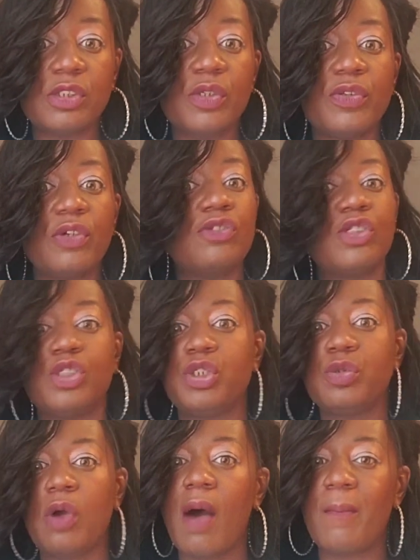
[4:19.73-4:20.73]
So those are
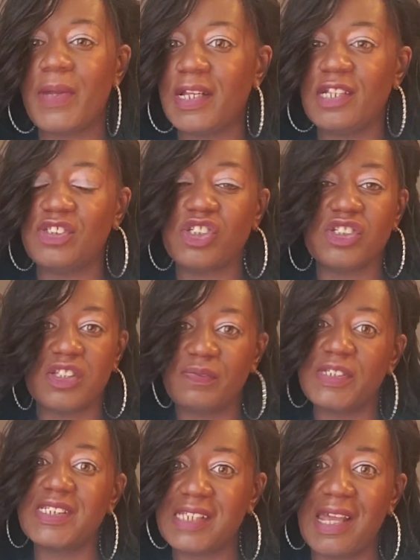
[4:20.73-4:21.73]
two combinations of
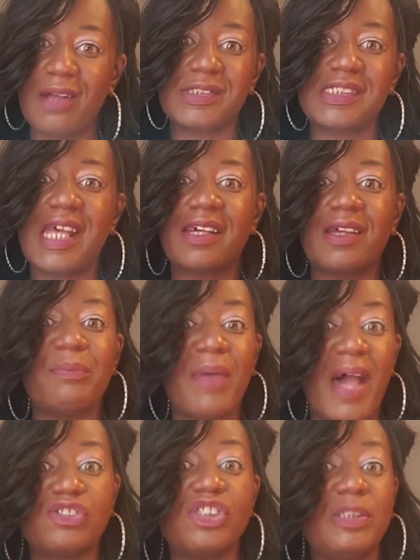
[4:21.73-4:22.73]
discounts that can
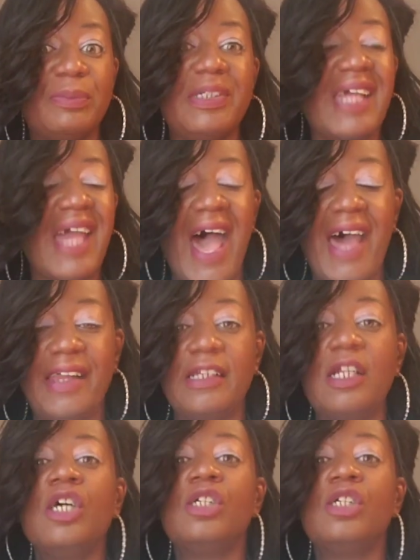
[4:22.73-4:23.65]
actually be added